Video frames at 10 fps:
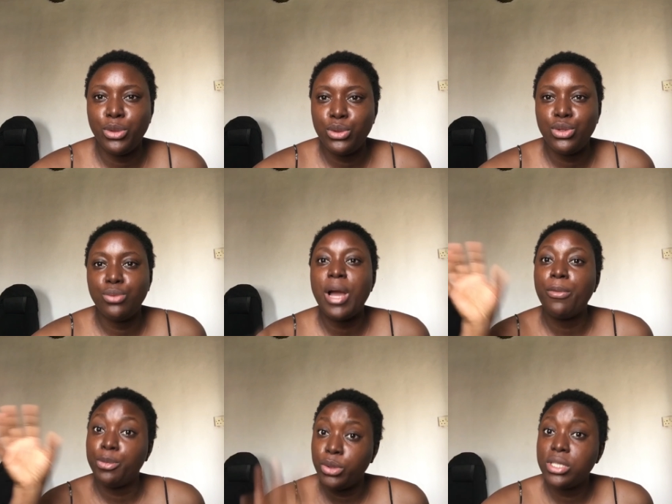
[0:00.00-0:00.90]
youtube i'll be
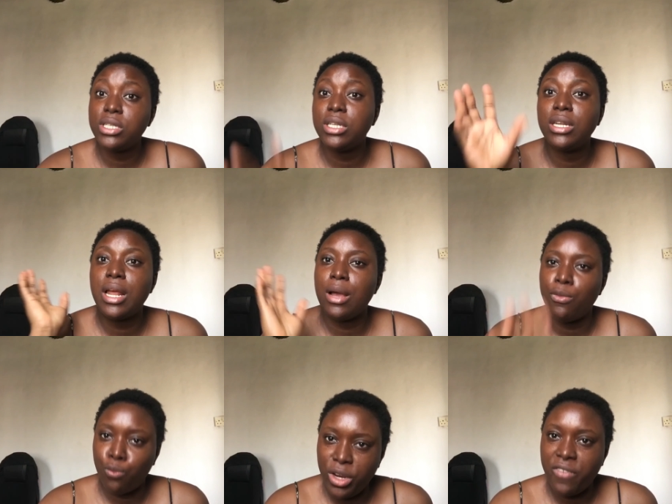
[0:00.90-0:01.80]
posting
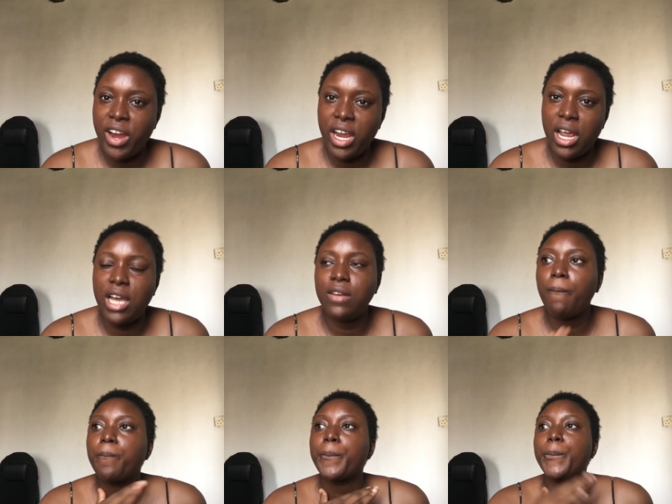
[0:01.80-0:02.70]
whenever i can
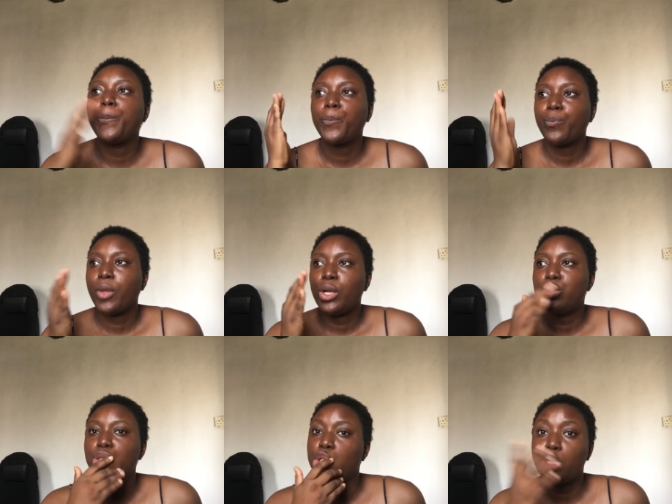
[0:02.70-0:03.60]

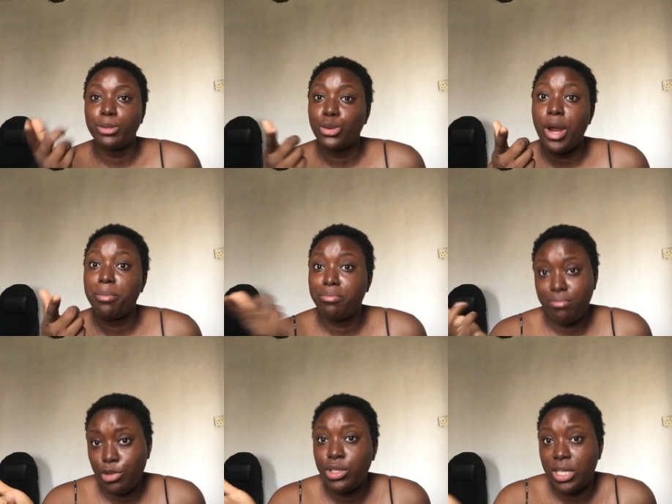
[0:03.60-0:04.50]
so subscribe
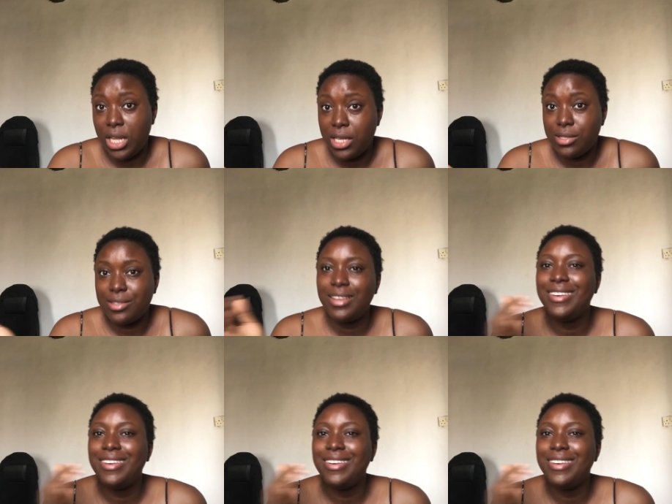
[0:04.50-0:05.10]
nonetheless